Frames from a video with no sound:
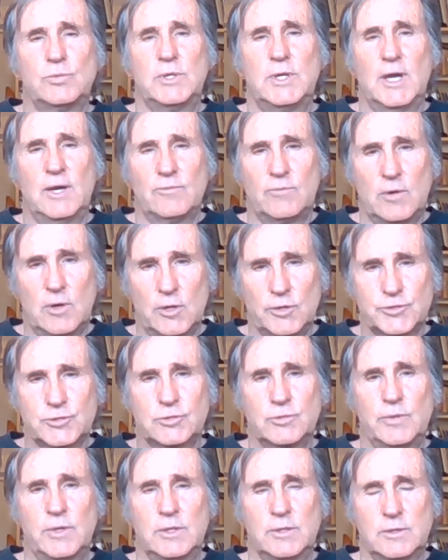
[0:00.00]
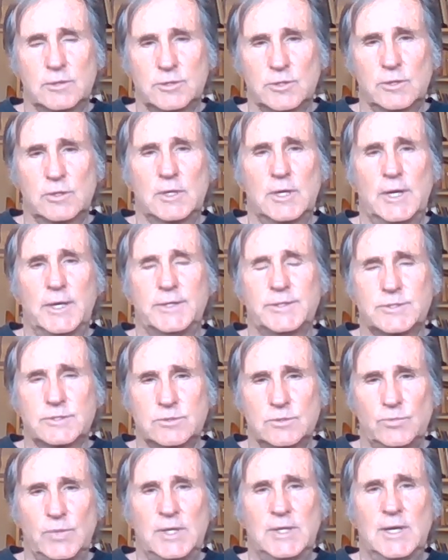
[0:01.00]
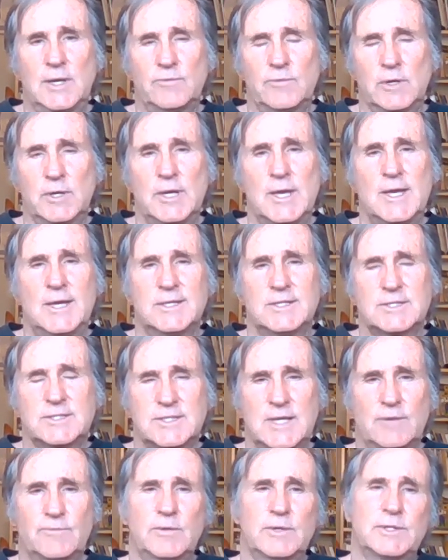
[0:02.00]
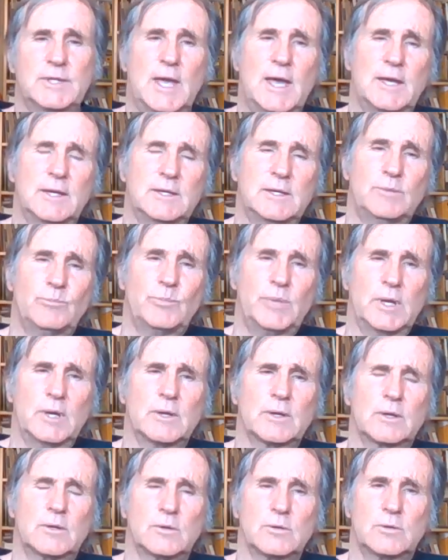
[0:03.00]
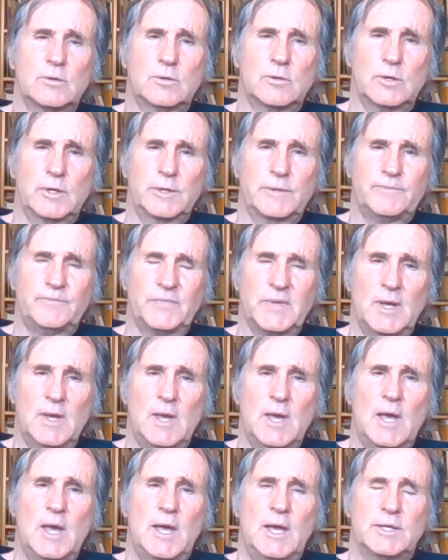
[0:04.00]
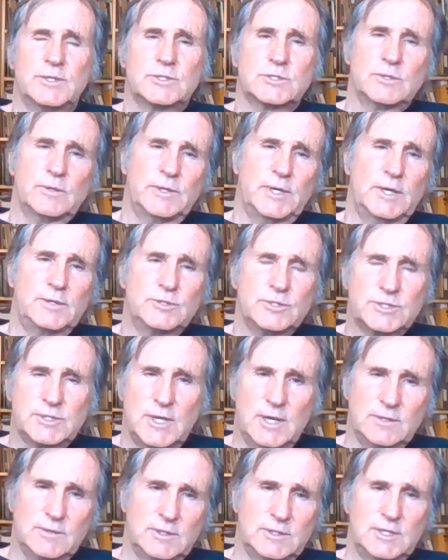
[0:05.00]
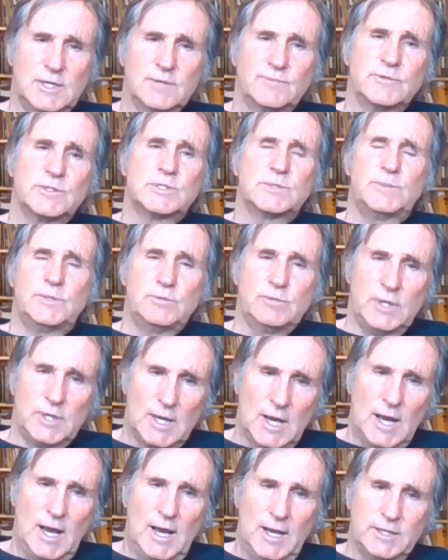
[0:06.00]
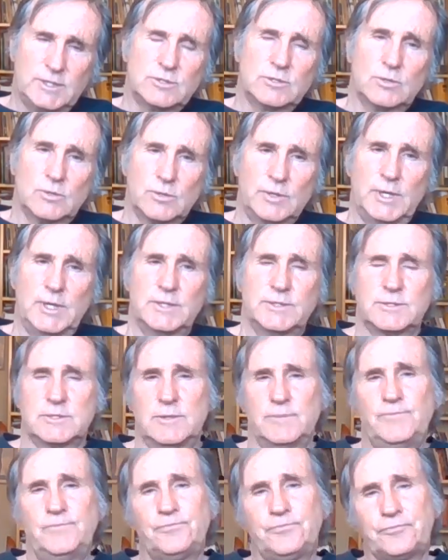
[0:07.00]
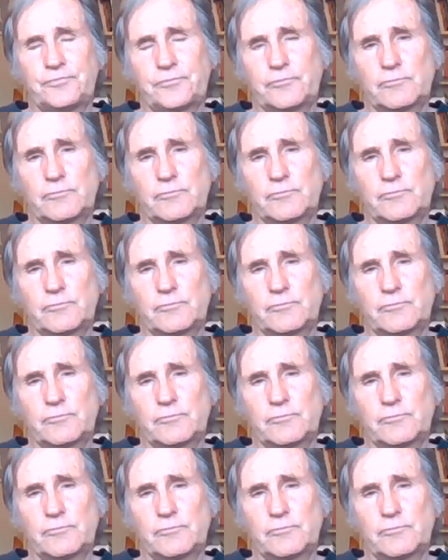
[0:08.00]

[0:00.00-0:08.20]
we have also internalized. So we never severed that umbilical cord. And so in understanding the difference between High Toryism,